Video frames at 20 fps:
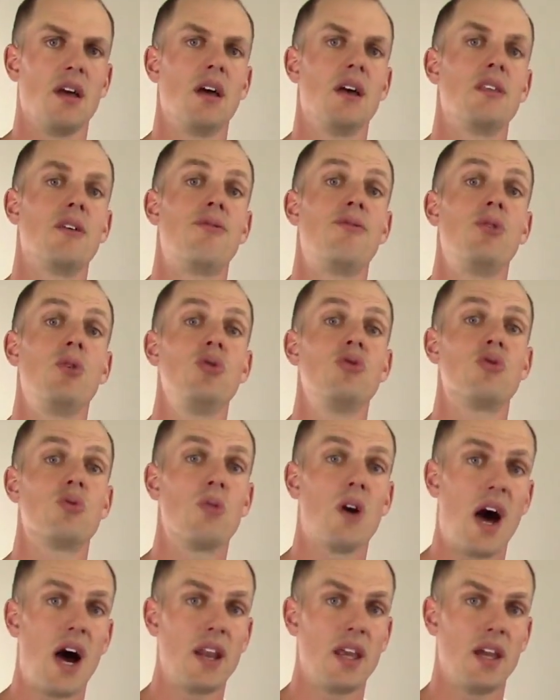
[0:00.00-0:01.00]
the food's
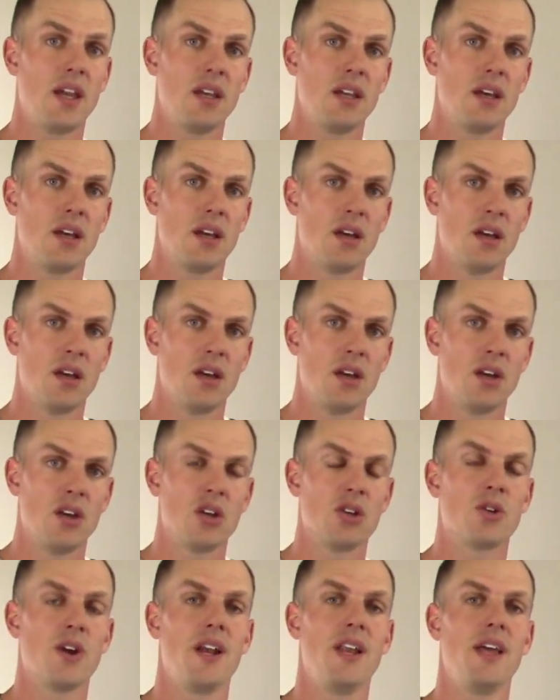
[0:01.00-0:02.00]
rotting,
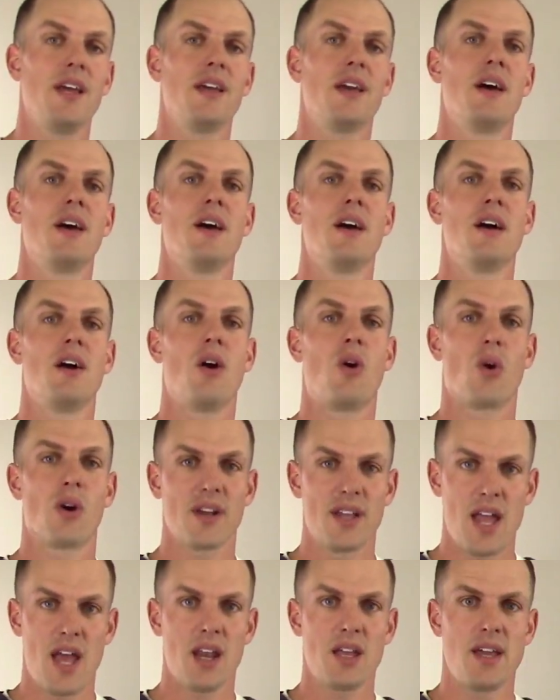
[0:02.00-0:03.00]
creating
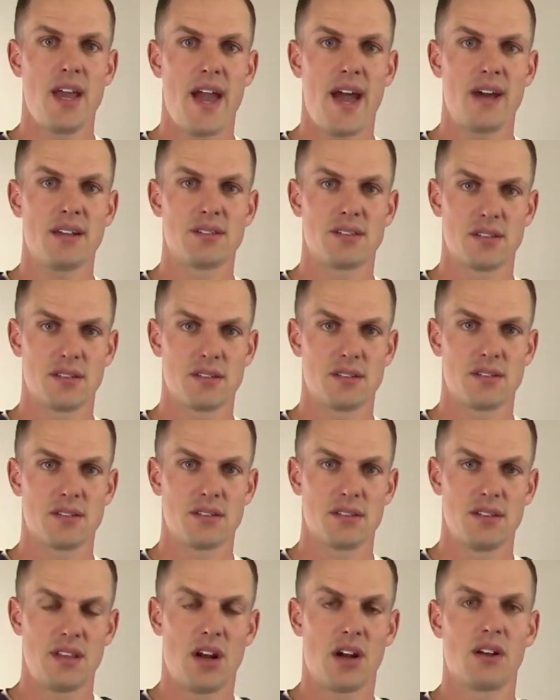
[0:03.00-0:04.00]
organic acids
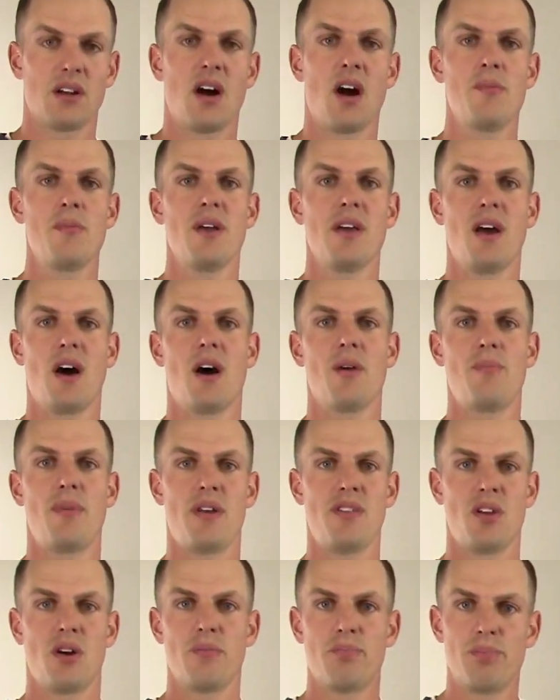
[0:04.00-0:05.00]
that are coming up
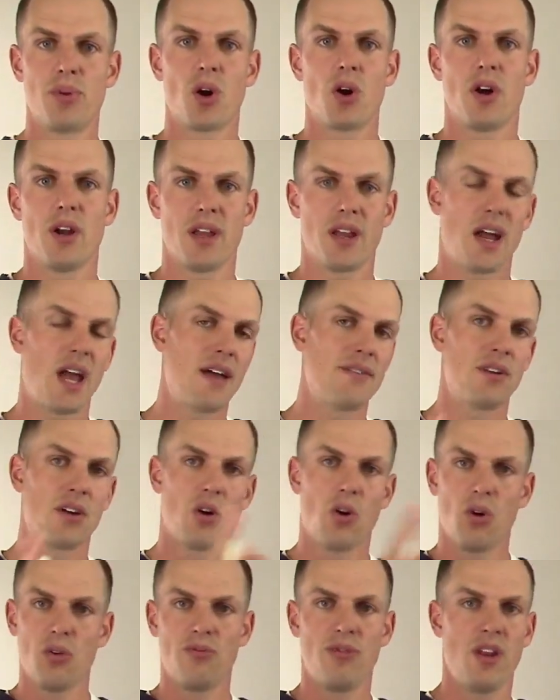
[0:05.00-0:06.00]
and they're burning. I have a
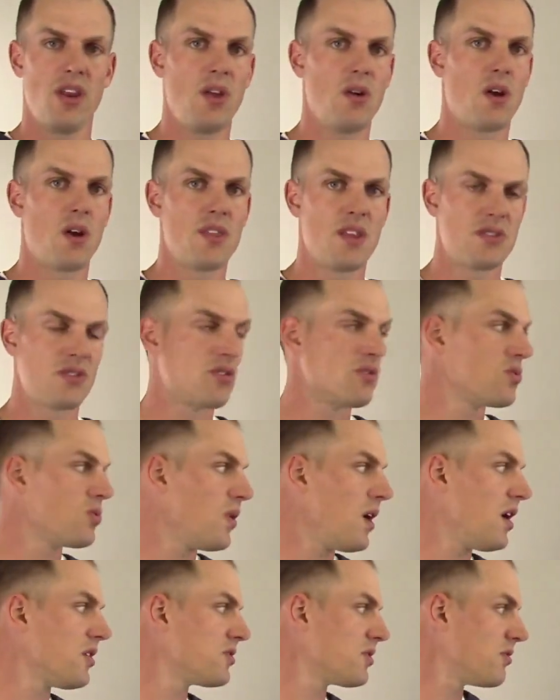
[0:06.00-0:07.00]
whole video on this as
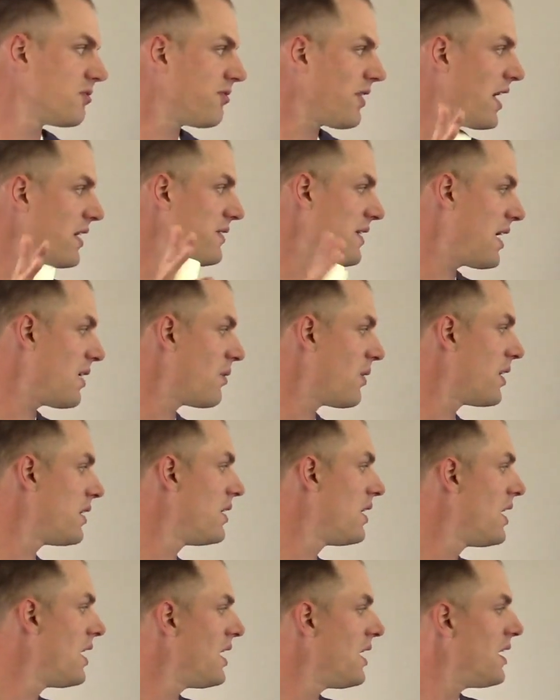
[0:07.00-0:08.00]
well, so find that one.
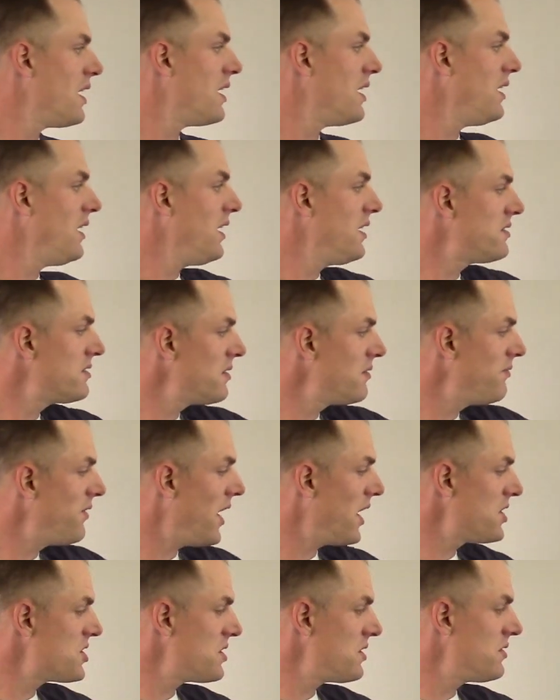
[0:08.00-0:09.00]
Yeast
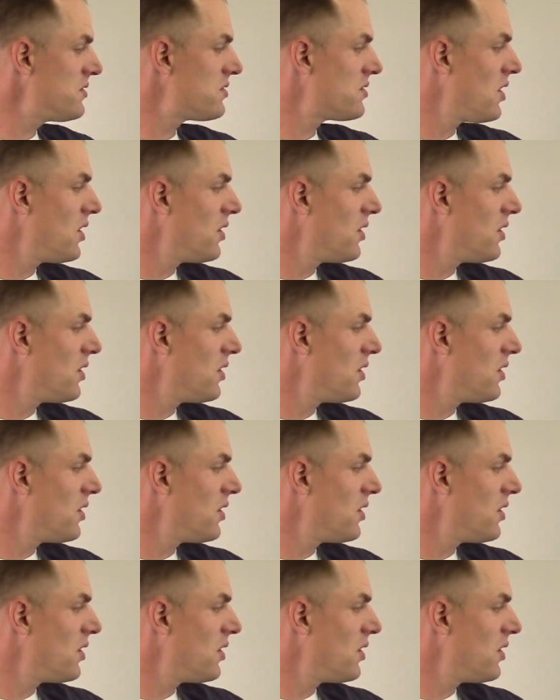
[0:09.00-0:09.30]
infections,